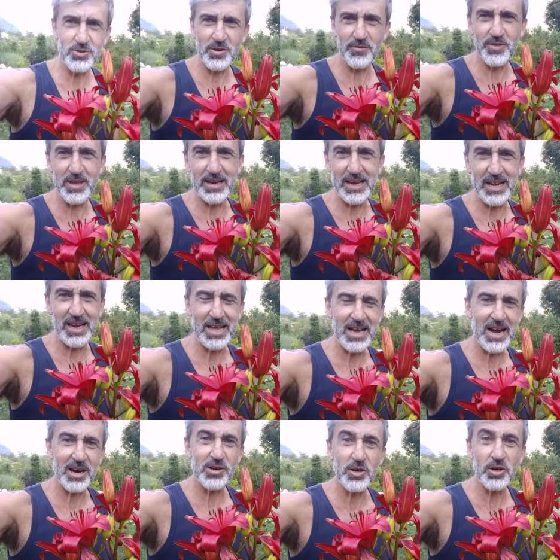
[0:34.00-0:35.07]
too of the lily
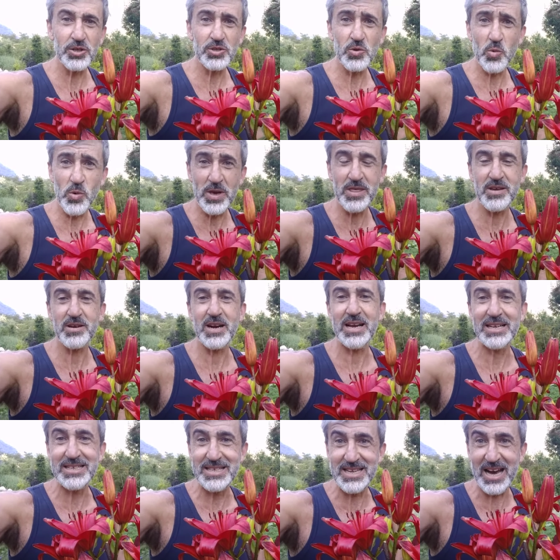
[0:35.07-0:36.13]
are going to wither
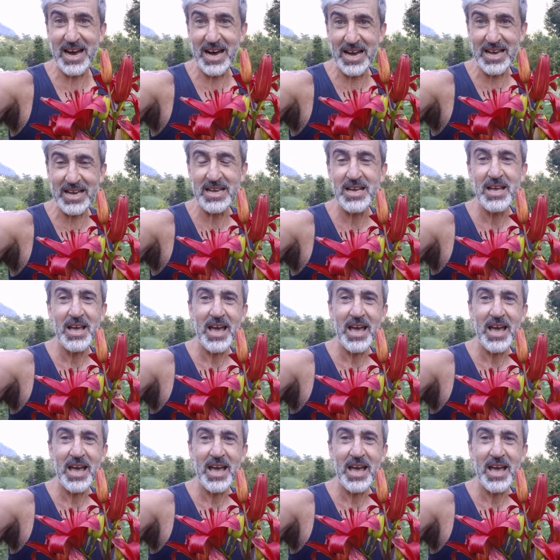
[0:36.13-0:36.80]
and die